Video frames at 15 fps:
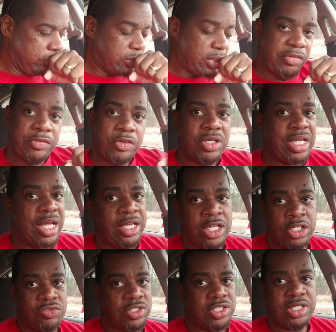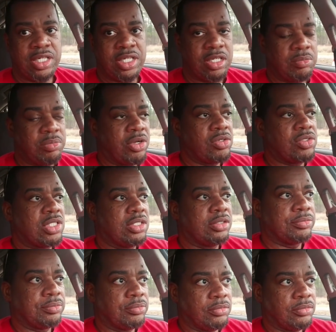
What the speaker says: if you're not interested in the person,